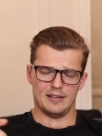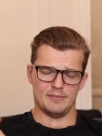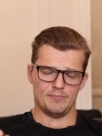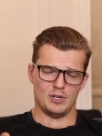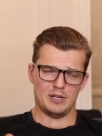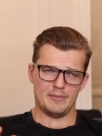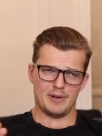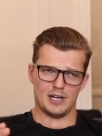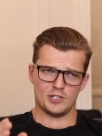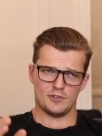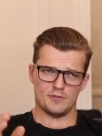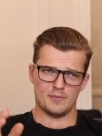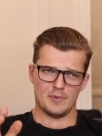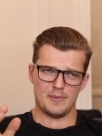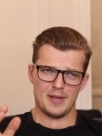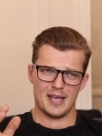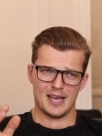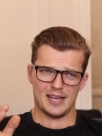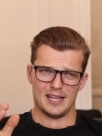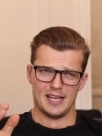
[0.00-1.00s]
pretty much from
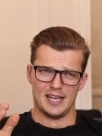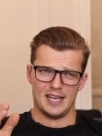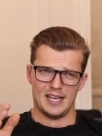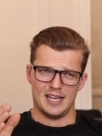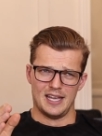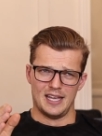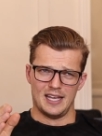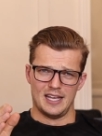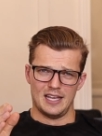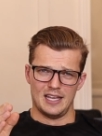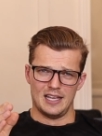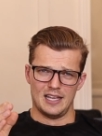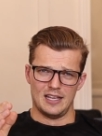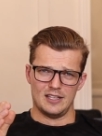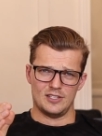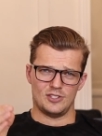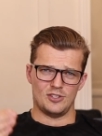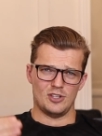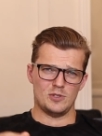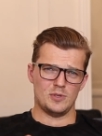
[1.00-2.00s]
about,
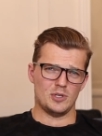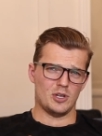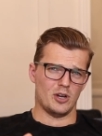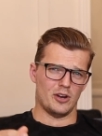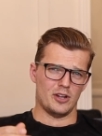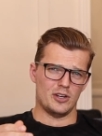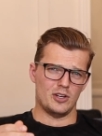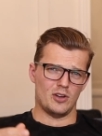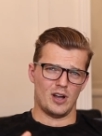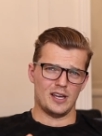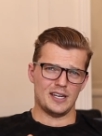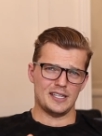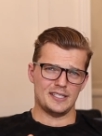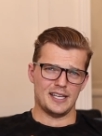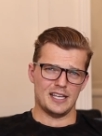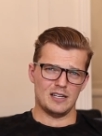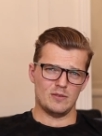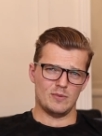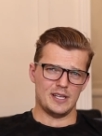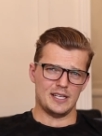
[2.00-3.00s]
as soon as we got her 9 to
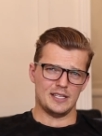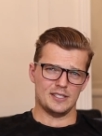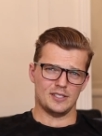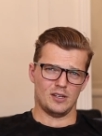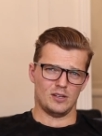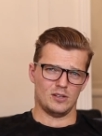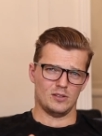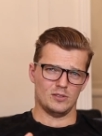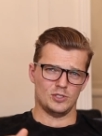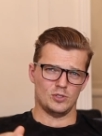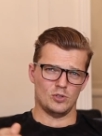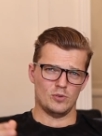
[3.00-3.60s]
10 weeks old